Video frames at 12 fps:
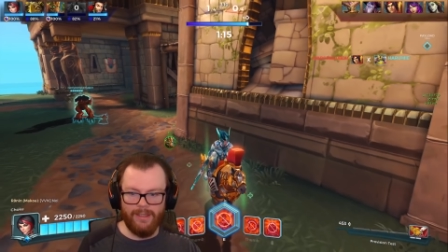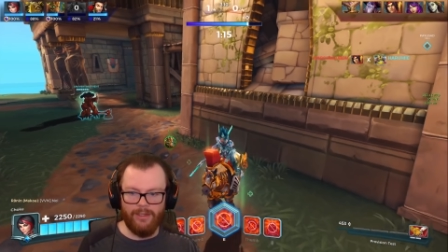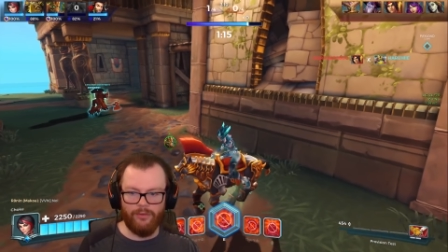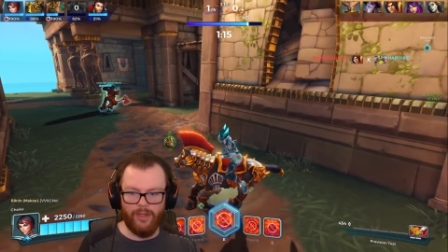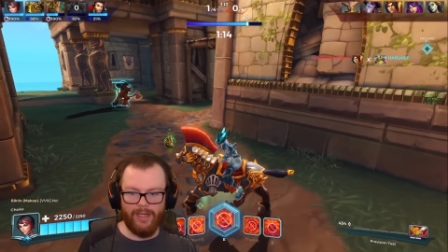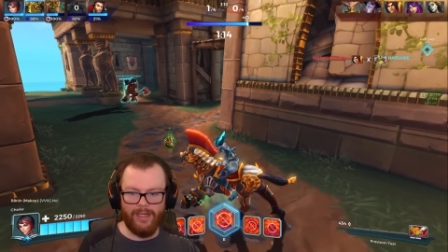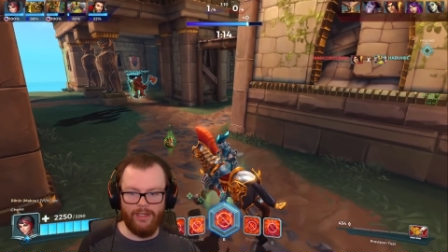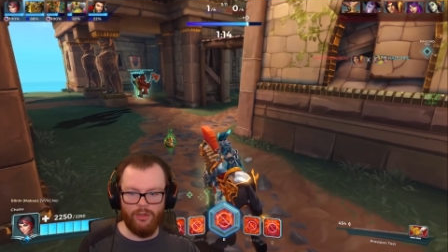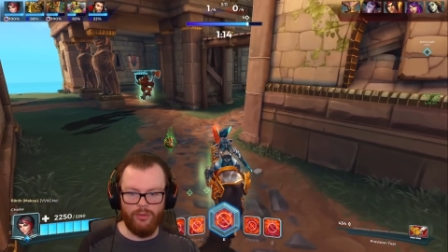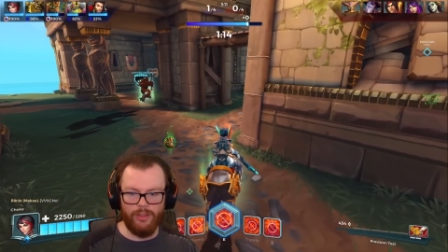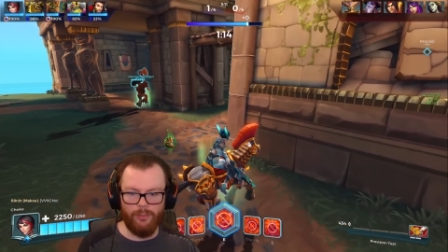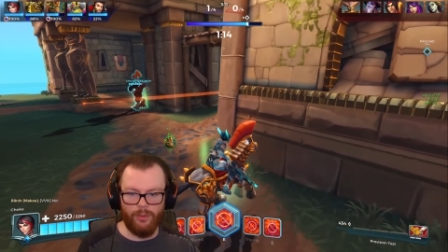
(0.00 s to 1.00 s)
It's like it
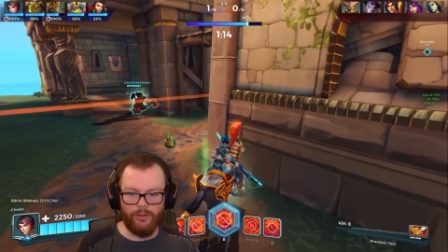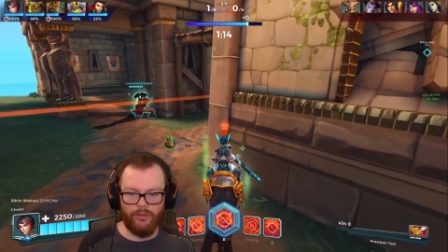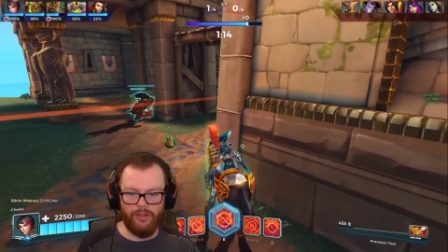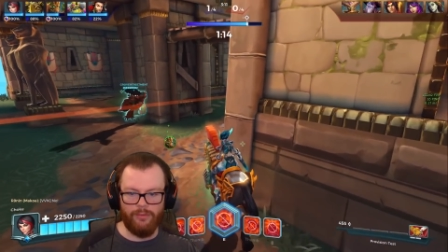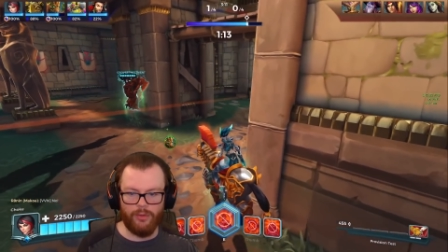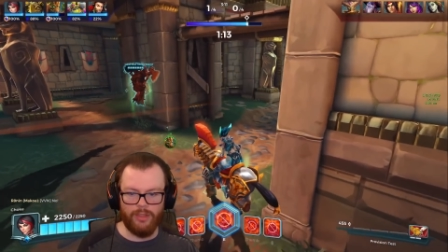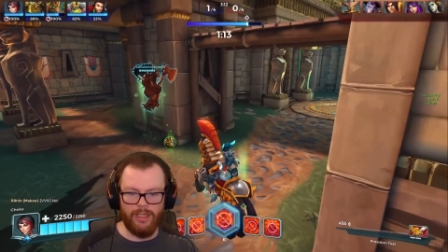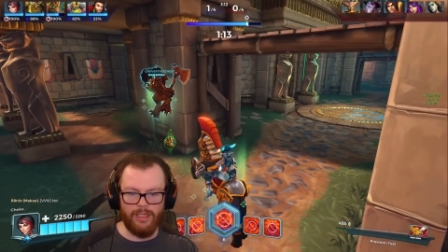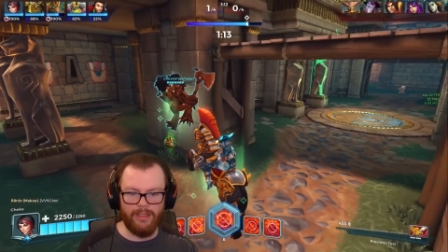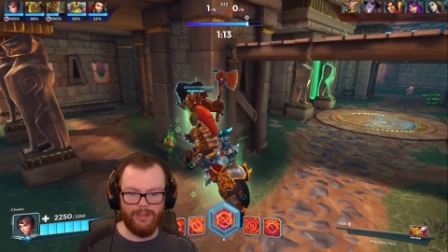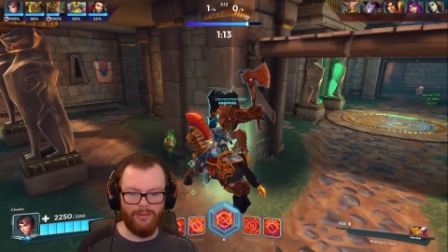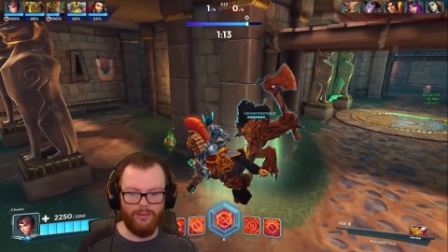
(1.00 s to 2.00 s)
only works if you're getting
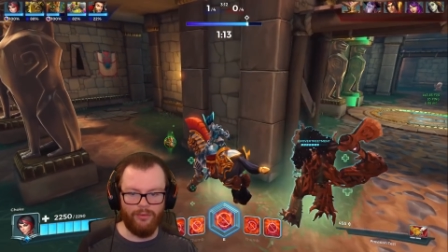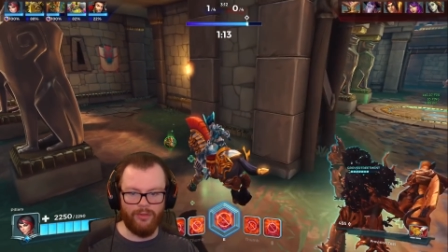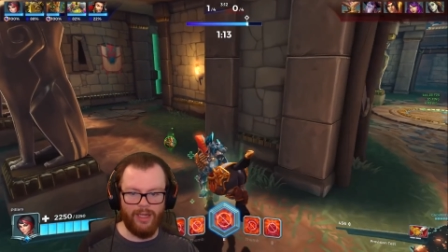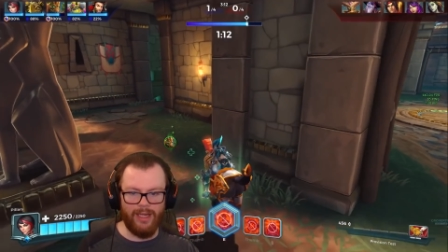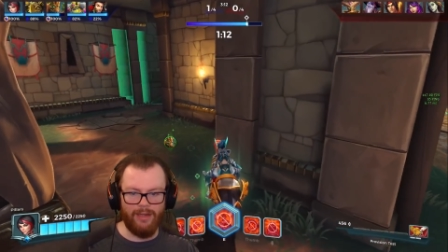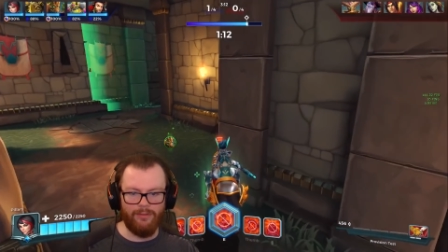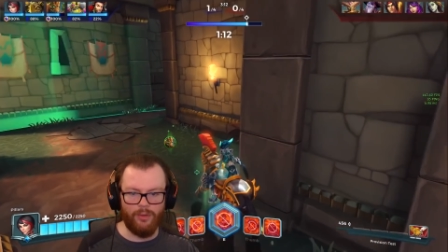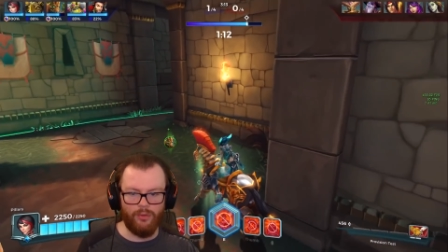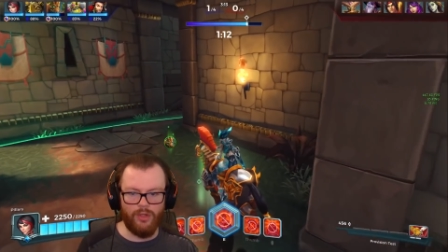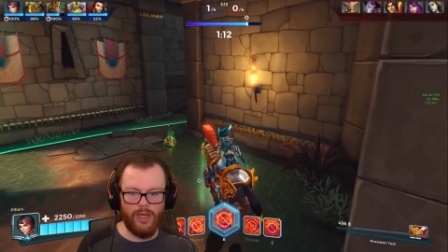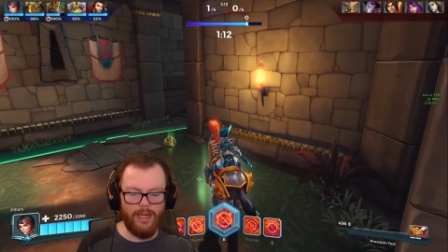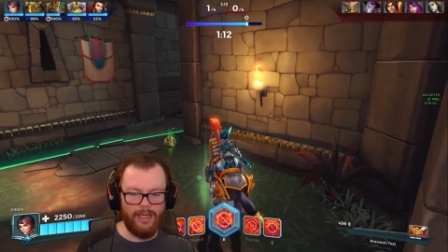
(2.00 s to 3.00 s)
kills, and if you're
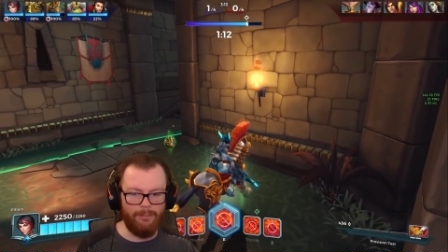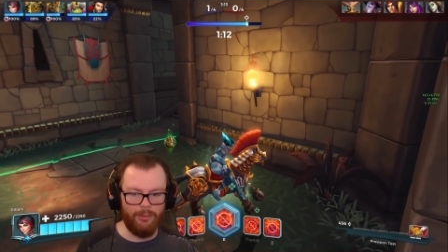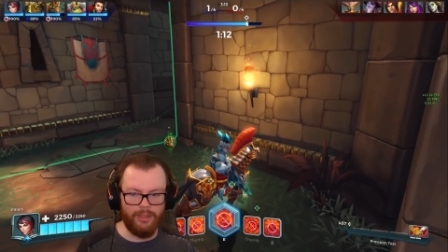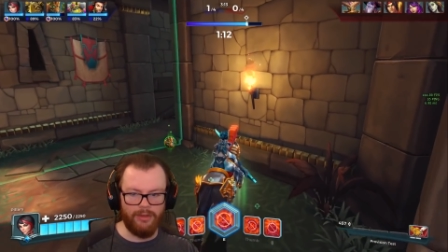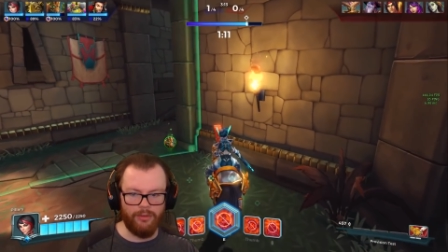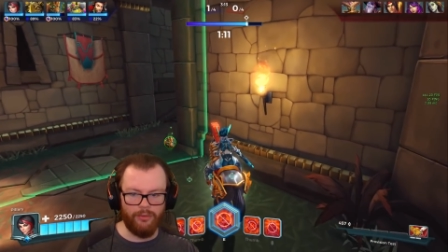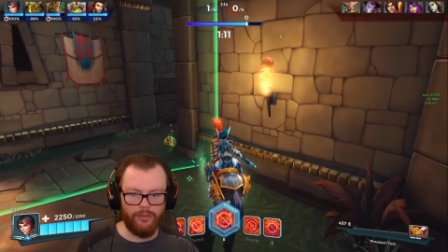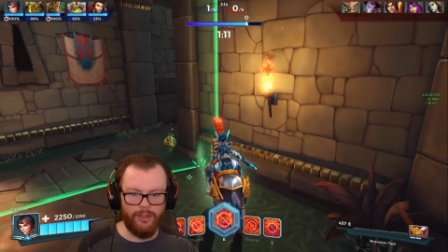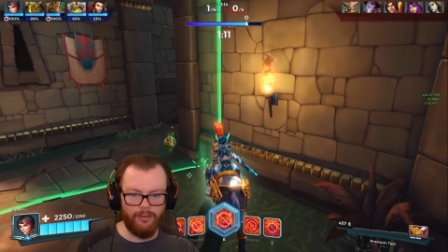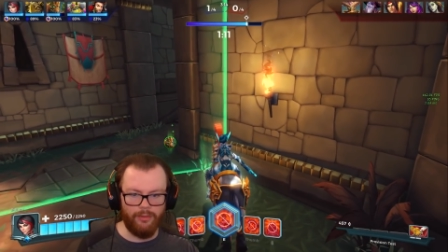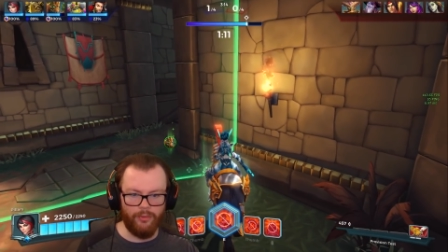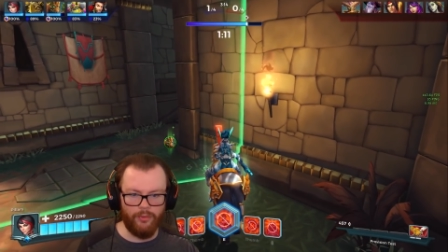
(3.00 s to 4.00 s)
not able to get those
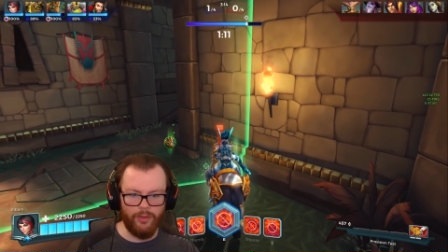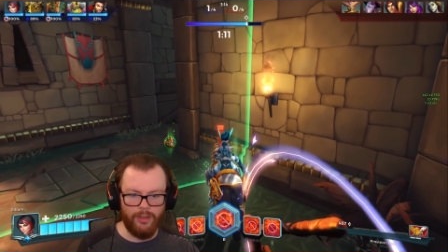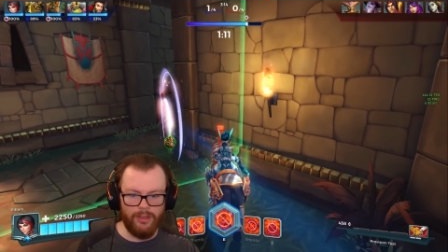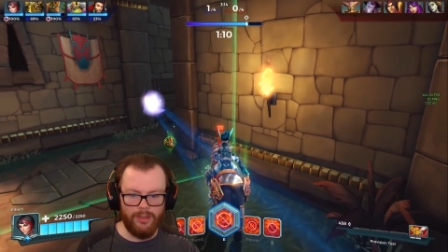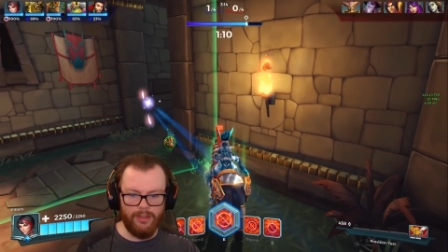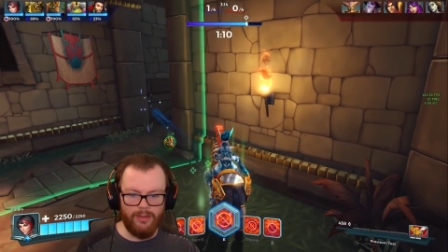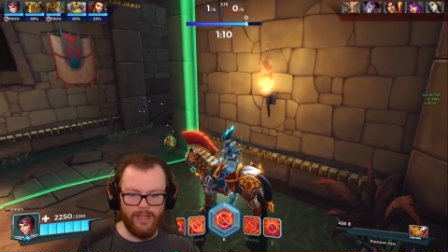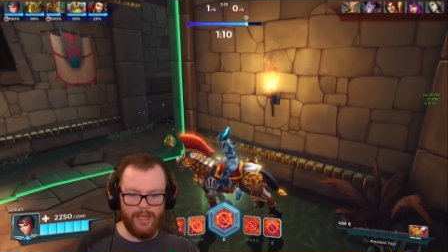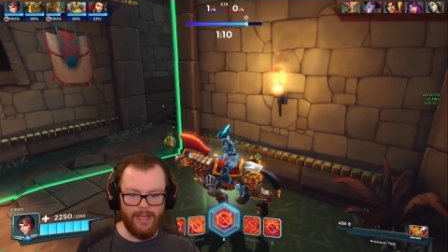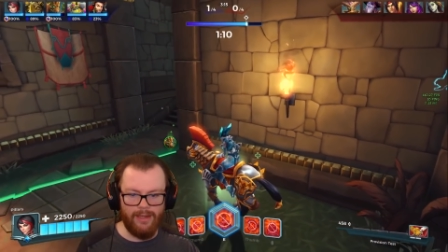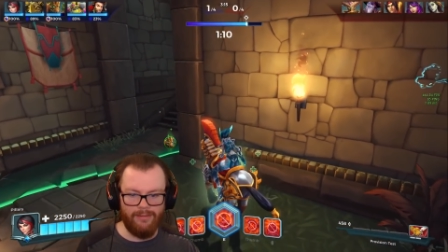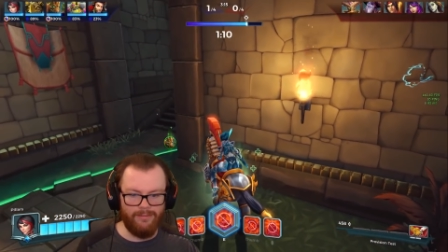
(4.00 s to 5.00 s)
kills,
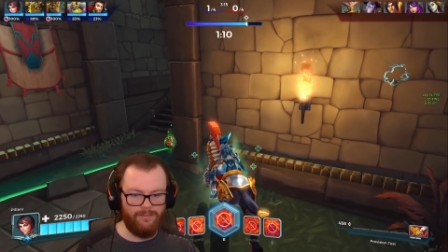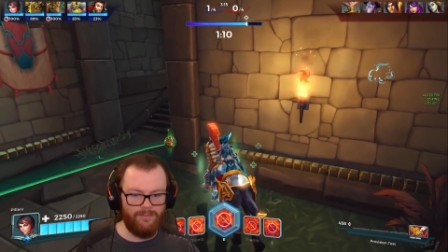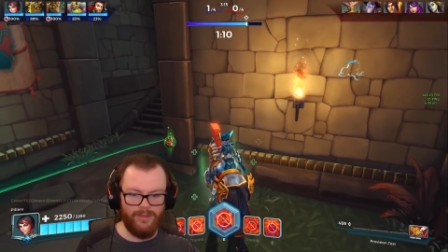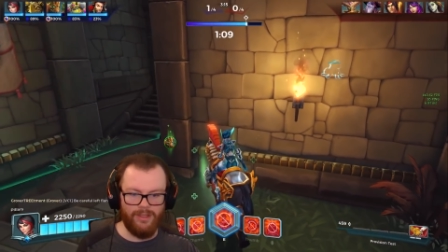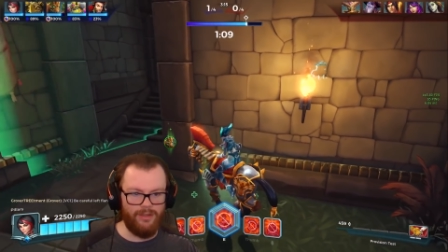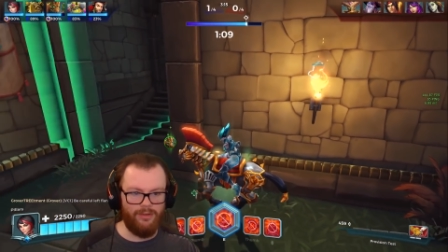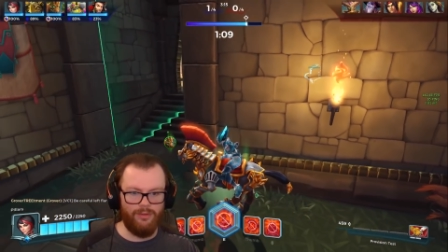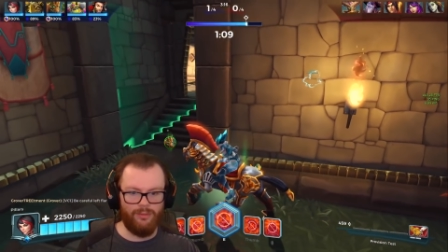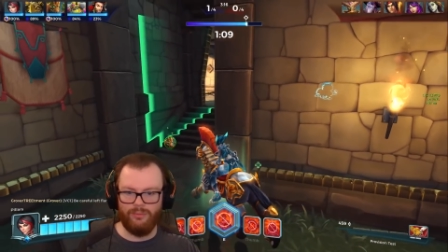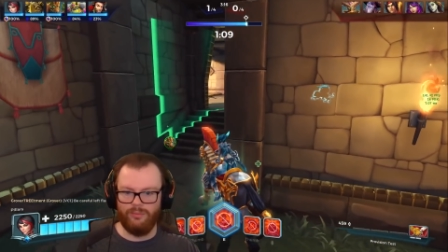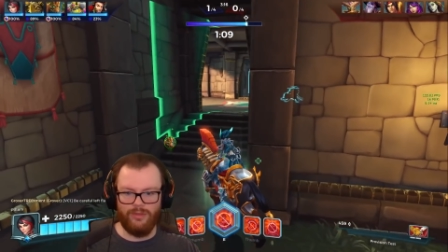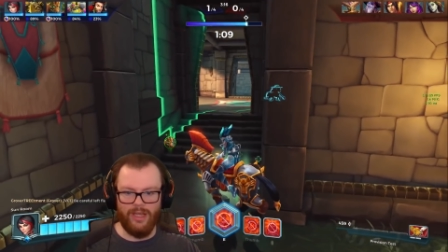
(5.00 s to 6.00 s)
then, you know,
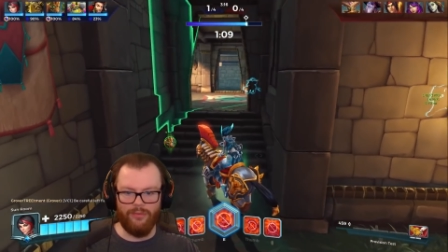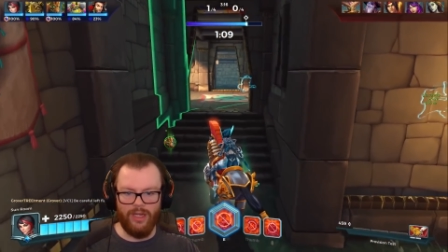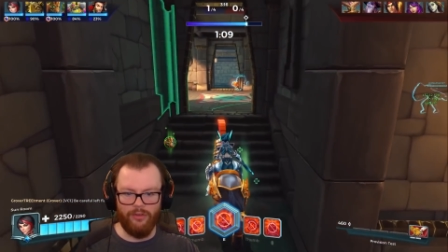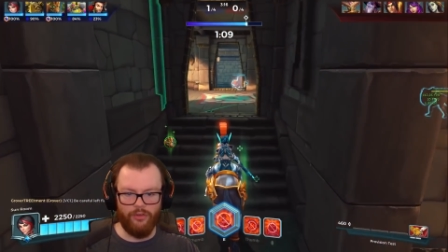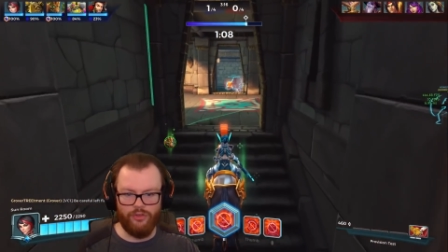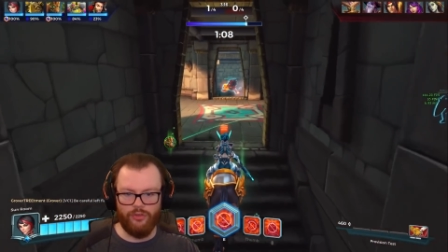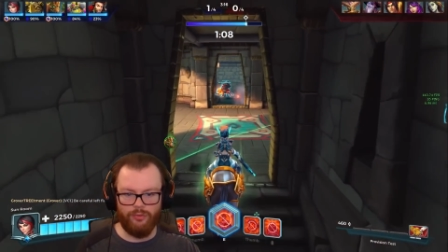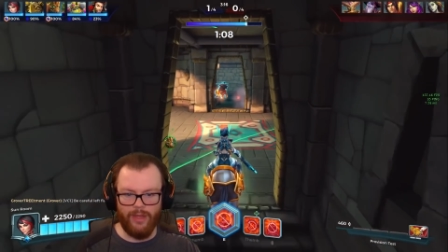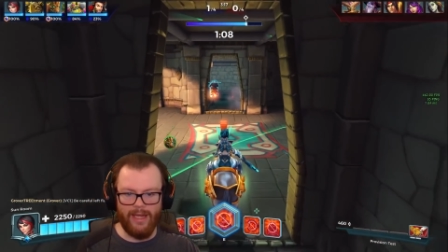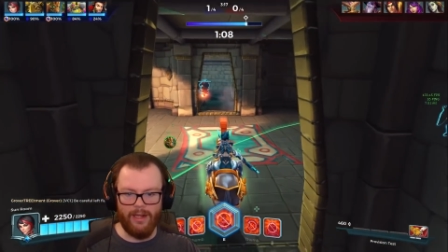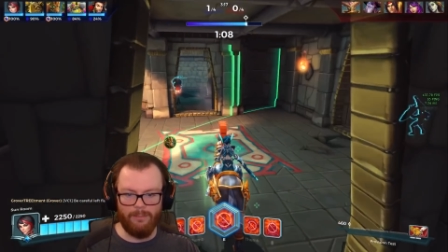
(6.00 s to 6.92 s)
Deft Hands is just flat out